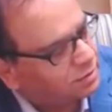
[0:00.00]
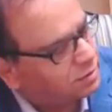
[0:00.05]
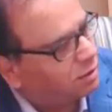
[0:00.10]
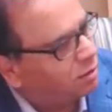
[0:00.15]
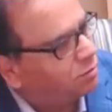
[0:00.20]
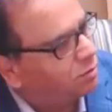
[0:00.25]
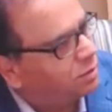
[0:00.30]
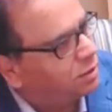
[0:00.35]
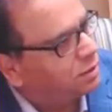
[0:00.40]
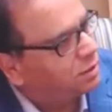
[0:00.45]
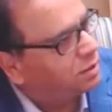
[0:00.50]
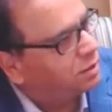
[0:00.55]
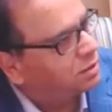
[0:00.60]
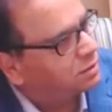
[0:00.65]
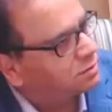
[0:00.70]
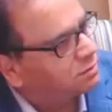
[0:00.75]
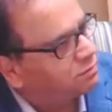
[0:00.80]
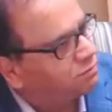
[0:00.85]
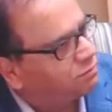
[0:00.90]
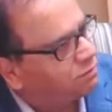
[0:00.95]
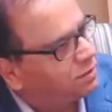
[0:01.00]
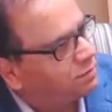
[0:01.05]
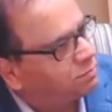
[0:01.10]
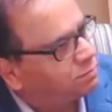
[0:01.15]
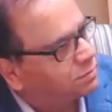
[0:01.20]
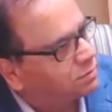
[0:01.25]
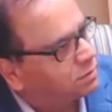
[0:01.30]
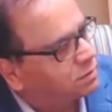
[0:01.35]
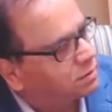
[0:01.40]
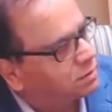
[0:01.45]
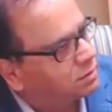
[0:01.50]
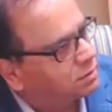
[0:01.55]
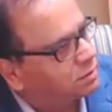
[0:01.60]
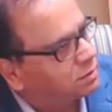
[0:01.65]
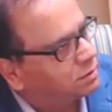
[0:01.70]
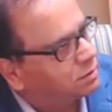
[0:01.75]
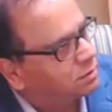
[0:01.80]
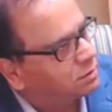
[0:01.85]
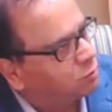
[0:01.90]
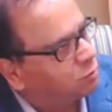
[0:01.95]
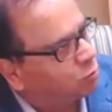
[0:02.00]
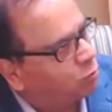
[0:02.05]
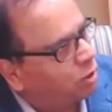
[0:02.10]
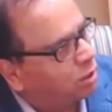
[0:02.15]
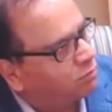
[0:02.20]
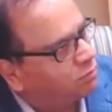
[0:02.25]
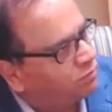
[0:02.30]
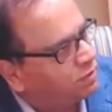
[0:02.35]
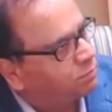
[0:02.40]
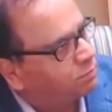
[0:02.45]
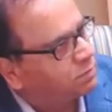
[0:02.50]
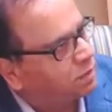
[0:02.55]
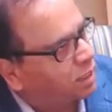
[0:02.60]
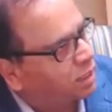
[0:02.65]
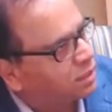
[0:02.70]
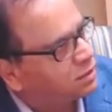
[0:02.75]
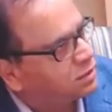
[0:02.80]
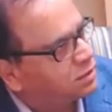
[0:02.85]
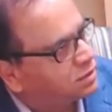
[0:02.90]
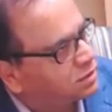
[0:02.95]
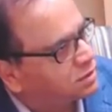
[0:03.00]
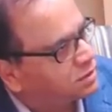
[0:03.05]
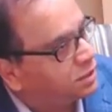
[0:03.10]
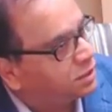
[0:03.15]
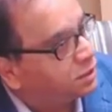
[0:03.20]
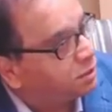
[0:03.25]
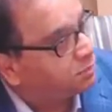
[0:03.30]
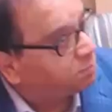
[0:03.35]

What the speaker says: now India's world fifth largest trading